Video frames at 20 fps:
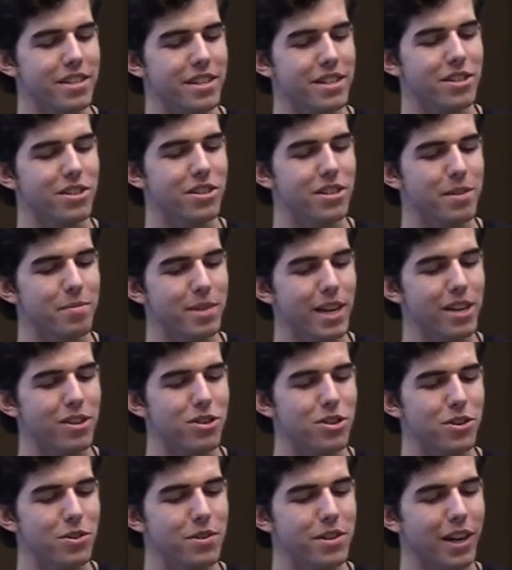it just seems like
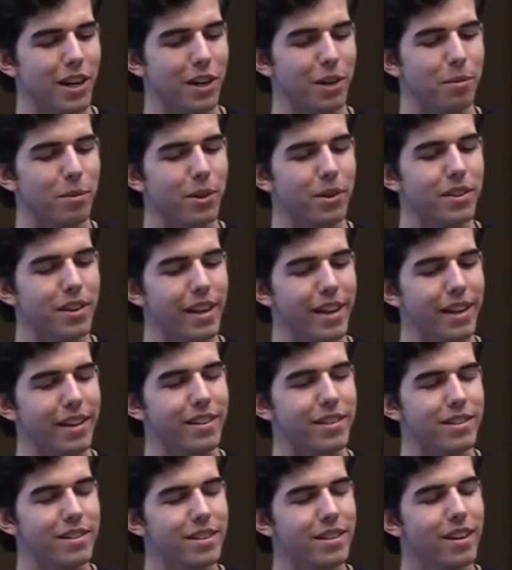two terrible
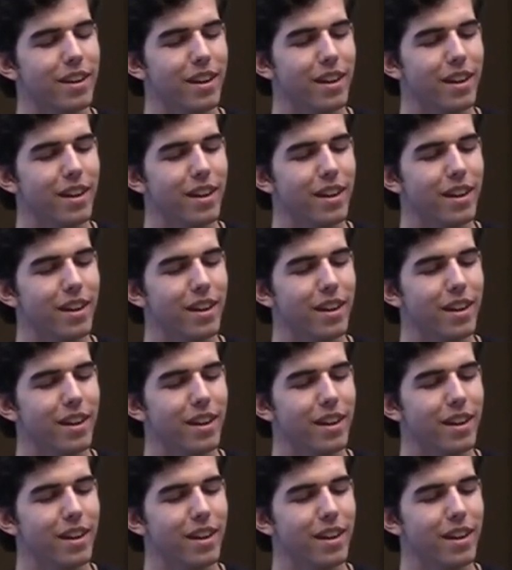things